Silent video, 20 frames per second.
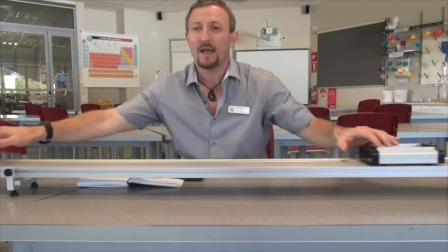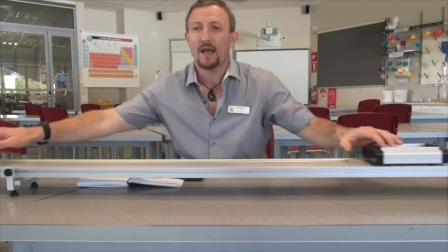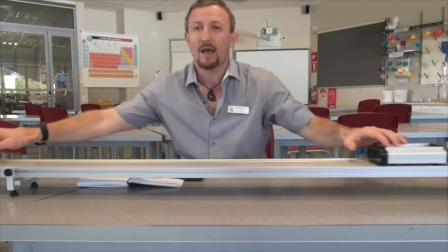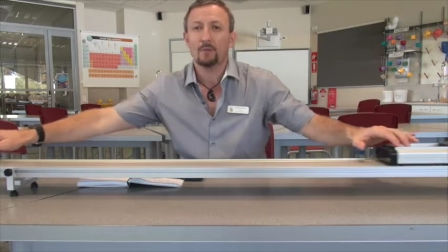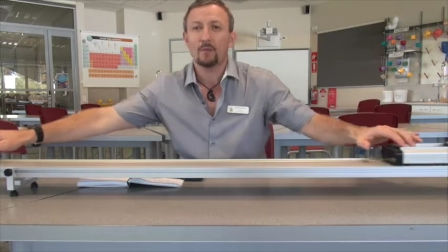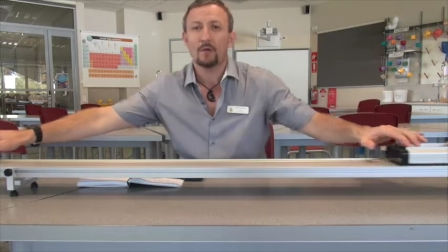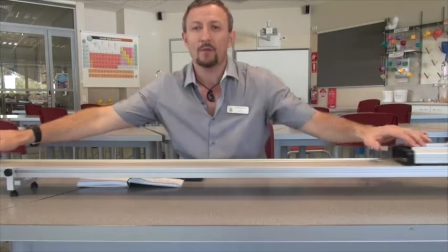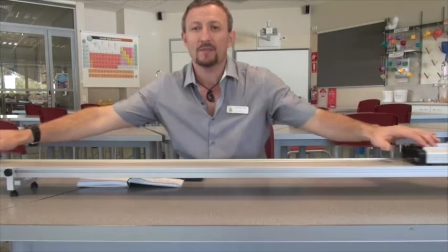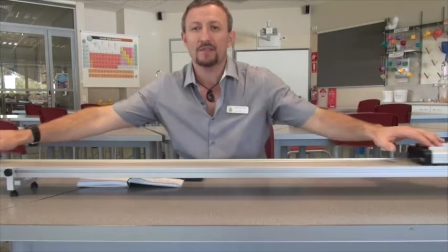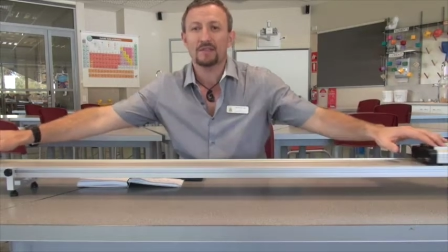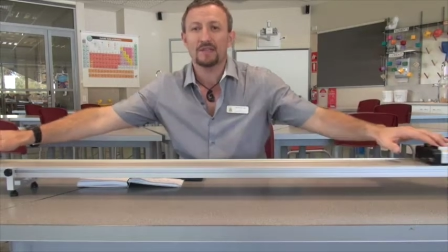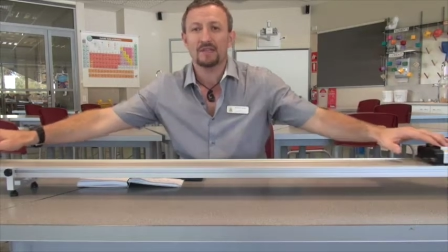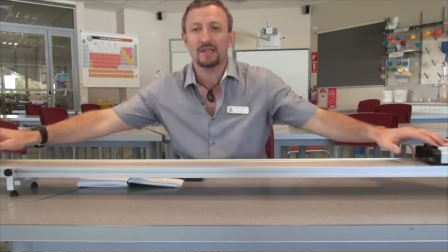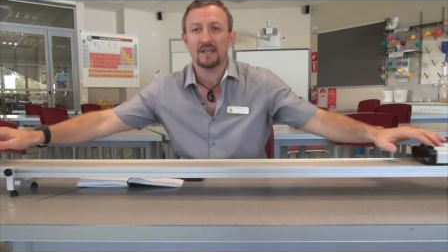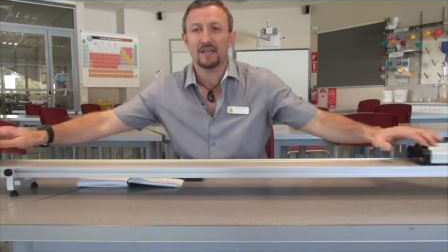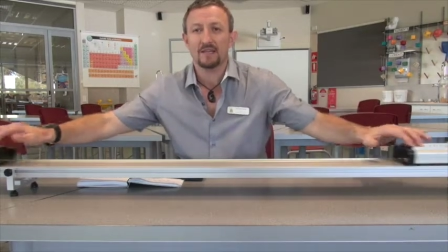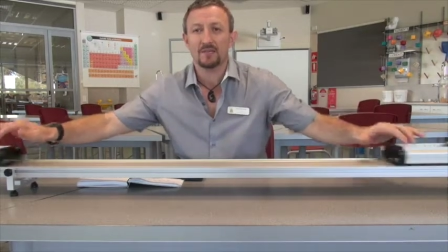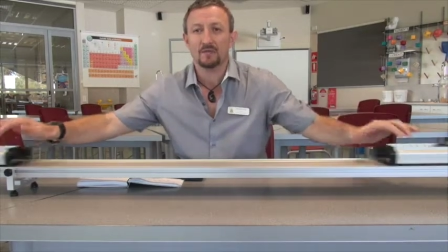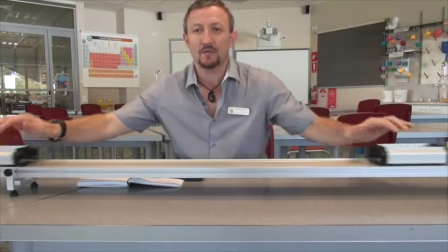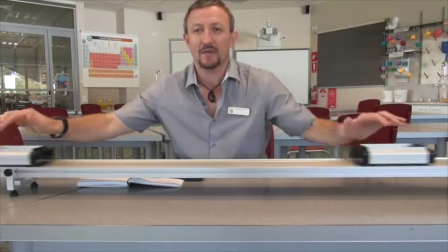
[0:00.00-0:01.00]
And what we
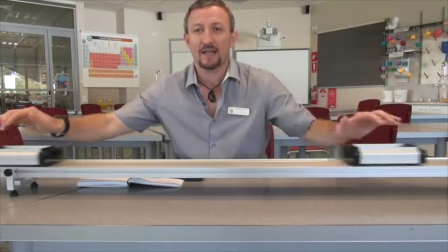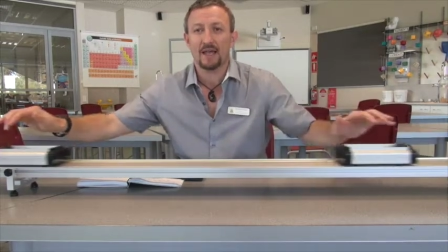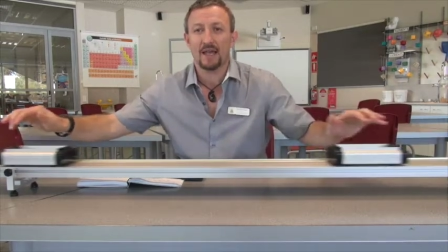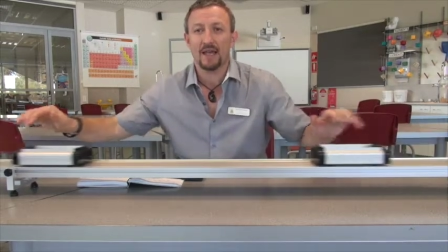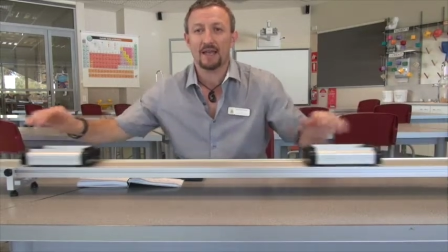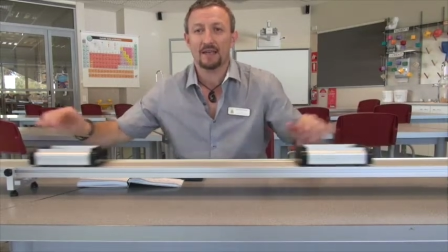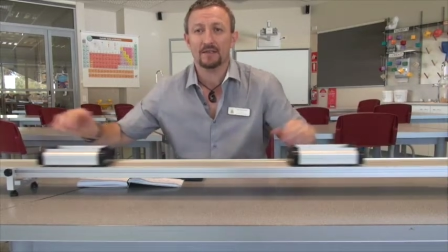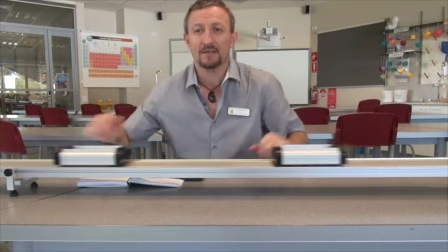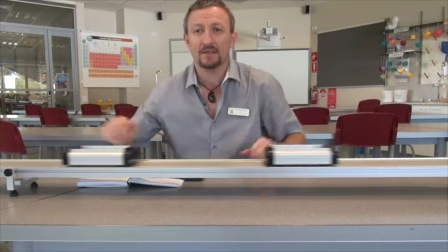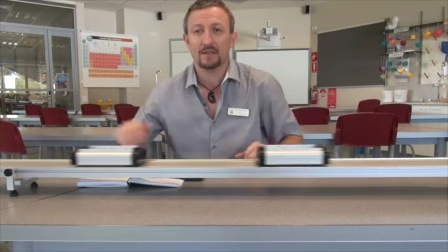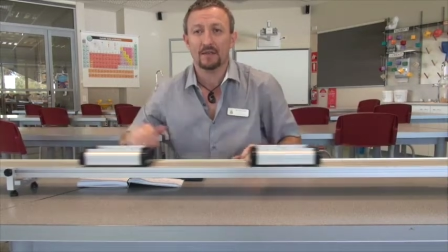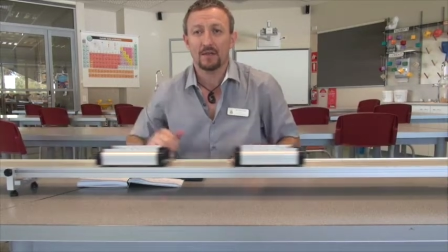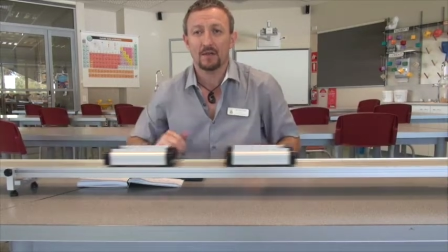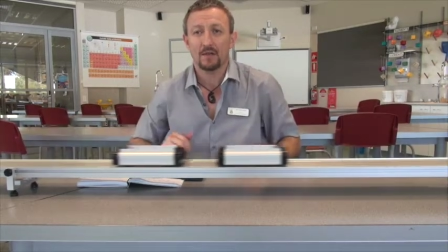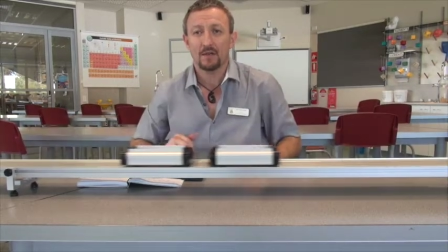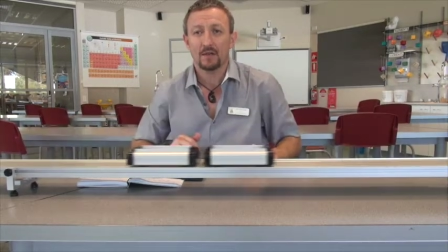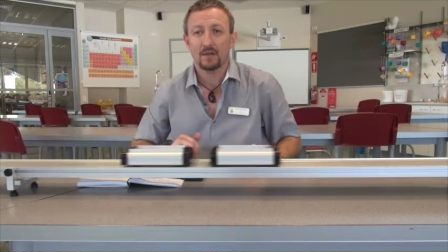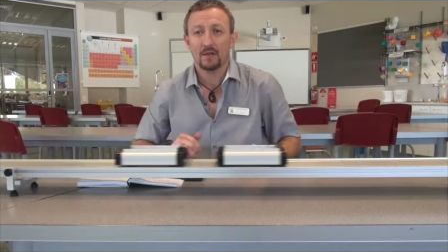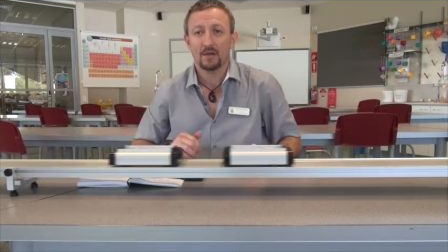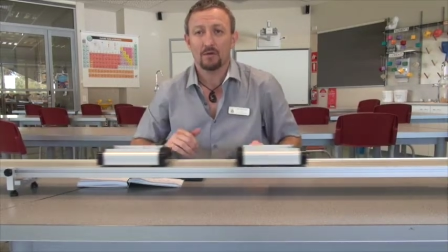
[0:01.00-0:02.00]
see is we get
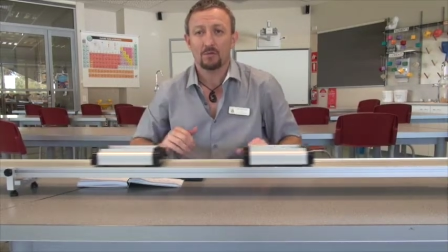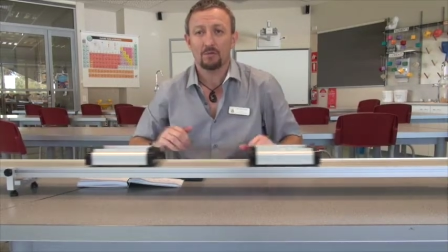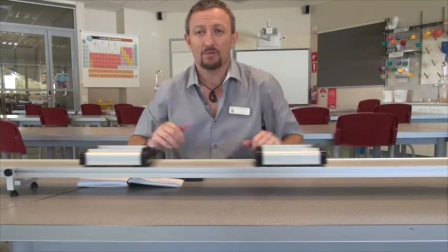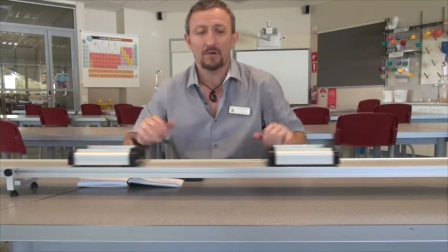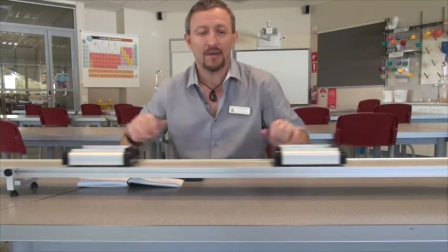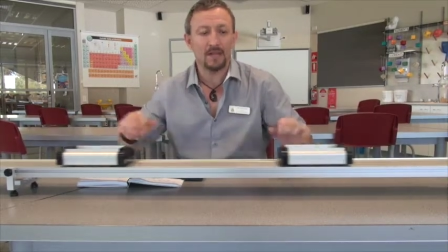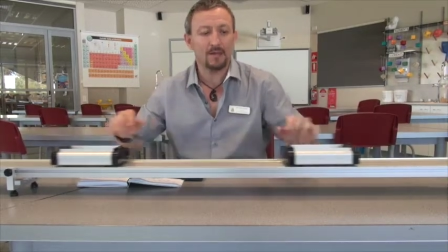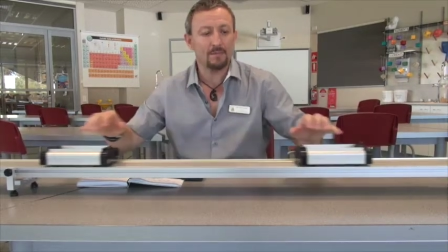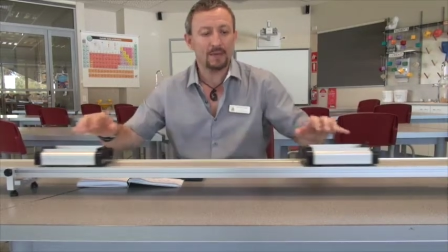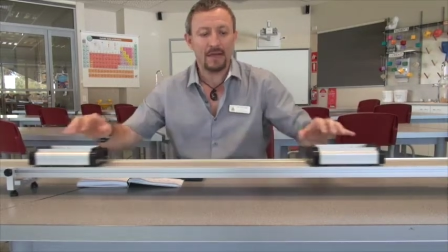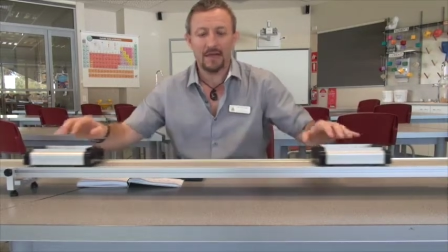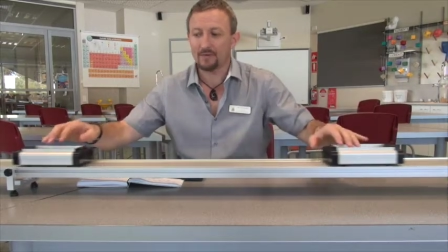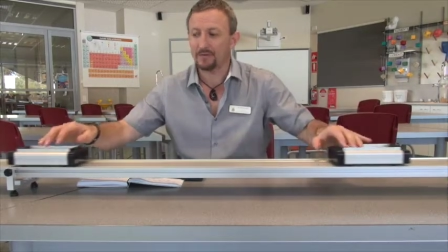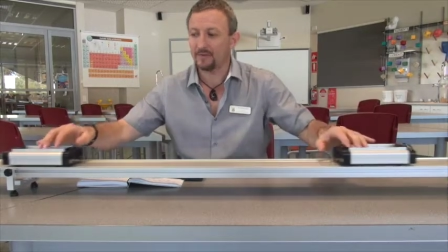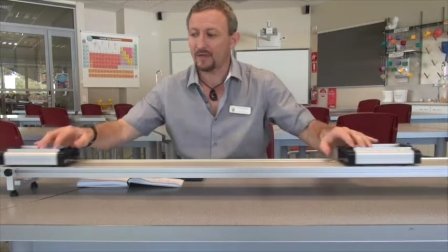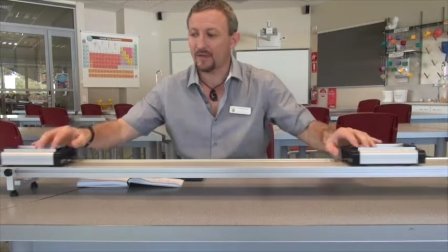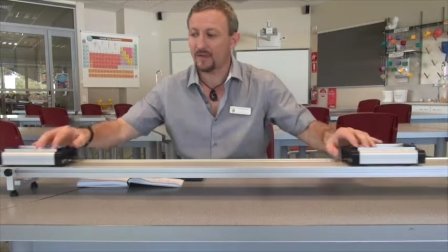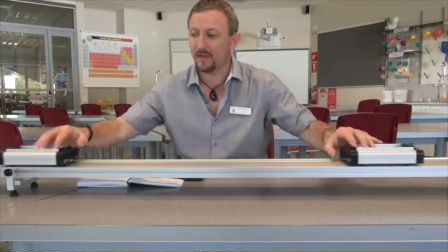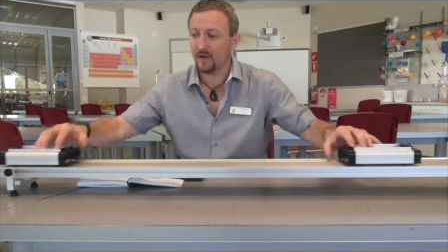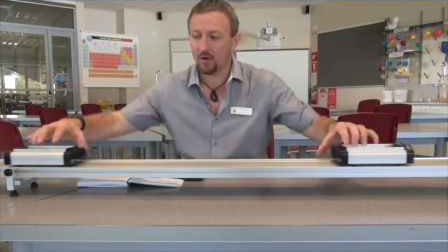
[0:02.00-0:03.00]

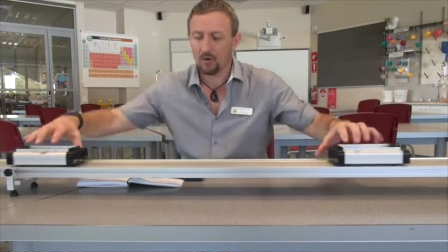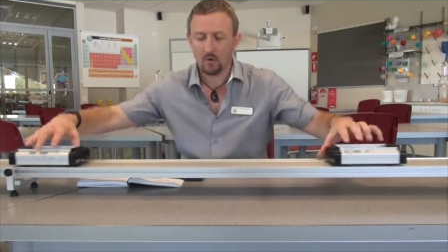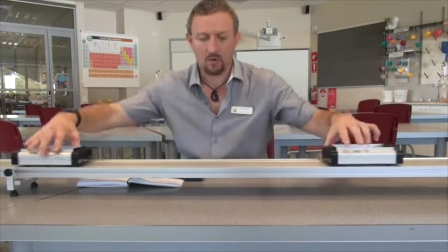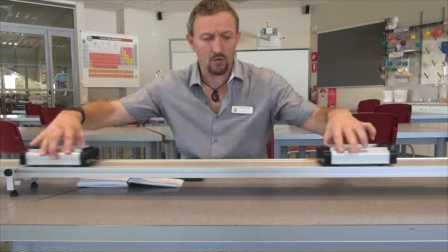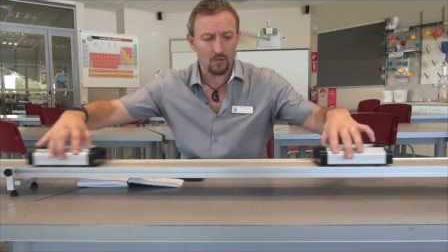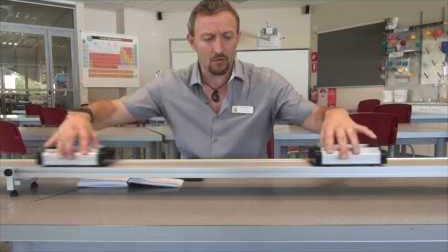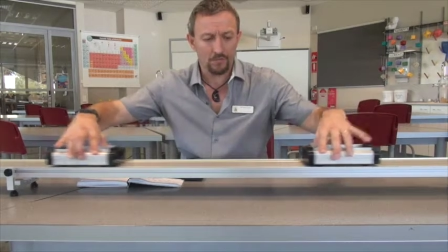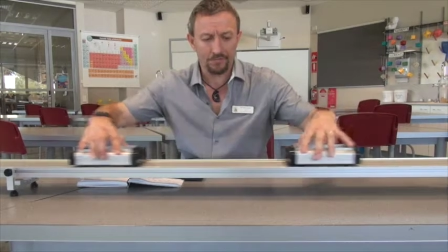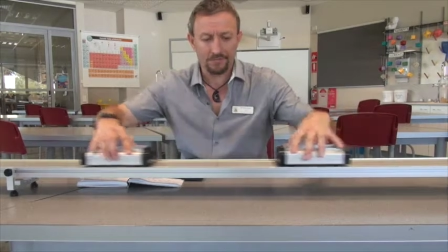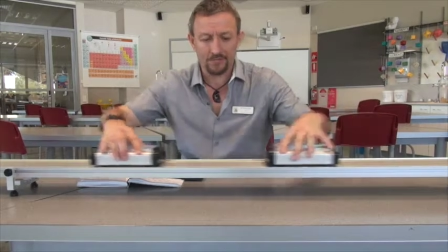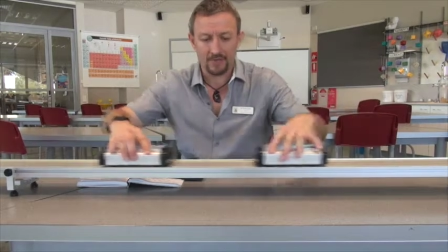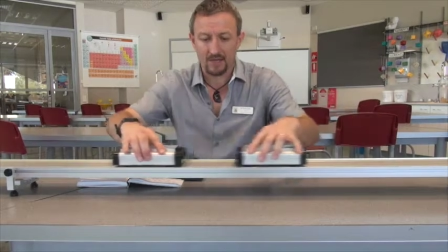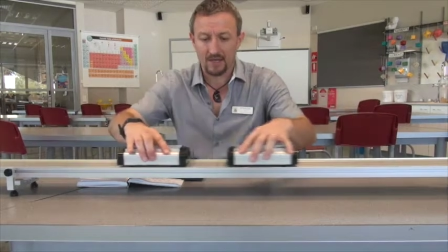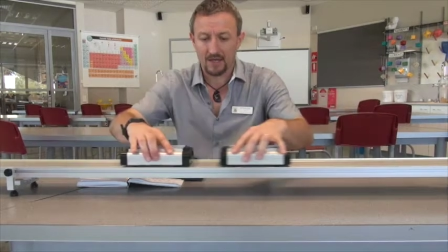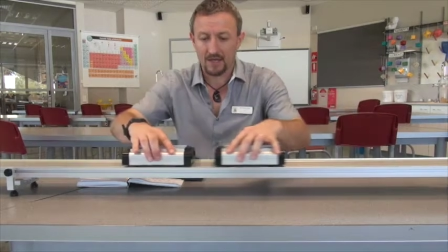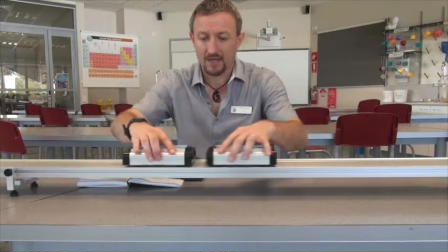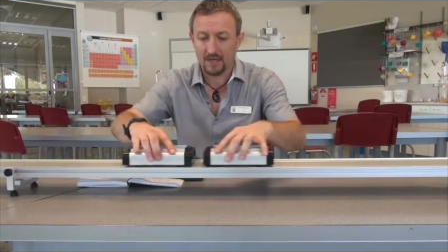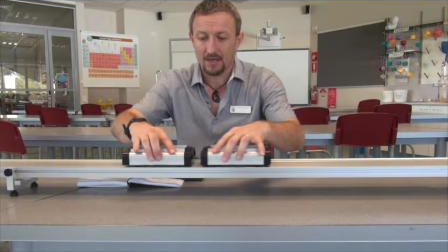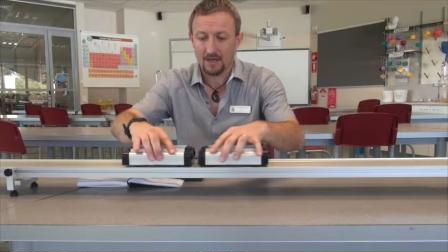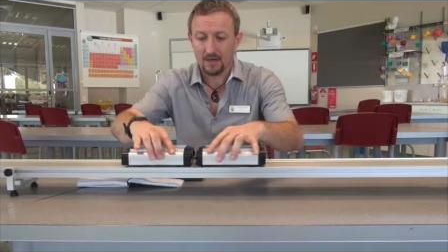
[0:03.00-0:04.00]
rebounding of
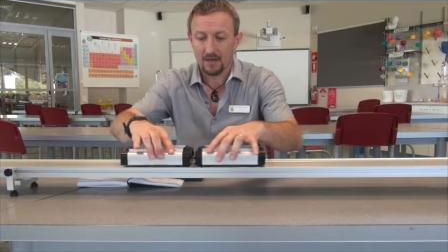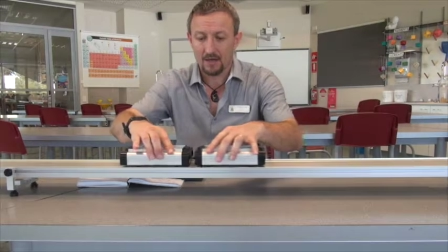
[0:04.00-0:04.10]
the